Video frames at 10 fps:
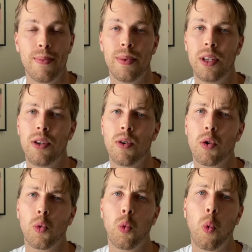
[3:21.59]
you're
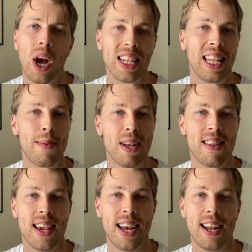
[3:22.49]
quite
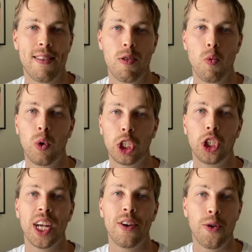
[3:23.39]
limited to what you can